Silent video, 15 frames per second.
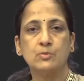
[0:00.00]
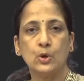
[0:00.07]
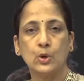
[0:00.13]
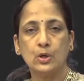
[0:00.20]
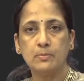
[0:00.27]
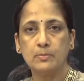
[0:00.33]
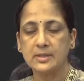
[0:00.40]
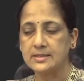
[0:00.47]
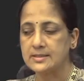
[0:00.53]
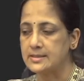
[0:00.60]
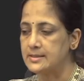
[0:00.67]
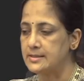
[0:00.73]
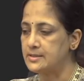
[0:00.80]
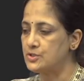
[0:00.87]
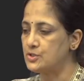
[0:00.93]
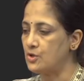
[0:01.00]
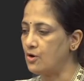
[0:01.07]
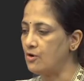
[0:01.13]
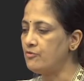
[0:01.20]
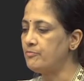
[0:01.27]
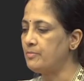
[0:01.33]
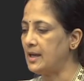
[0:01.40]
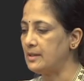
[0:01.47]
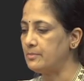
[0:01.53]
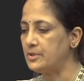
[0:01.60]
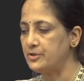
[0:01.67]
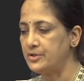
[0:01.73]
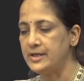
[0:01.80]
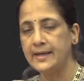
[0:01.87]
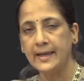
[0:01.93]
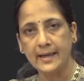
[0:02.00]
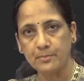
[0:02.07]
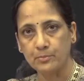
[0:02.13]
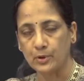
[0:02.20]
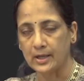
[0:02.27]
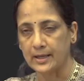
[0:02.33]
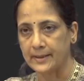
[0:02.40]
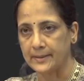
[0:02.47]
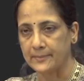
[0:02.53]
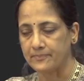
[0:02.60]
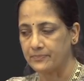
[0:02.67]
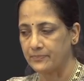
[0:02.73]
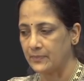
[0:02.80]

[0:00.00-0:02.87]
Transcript: small percentage of pulmonary emboli.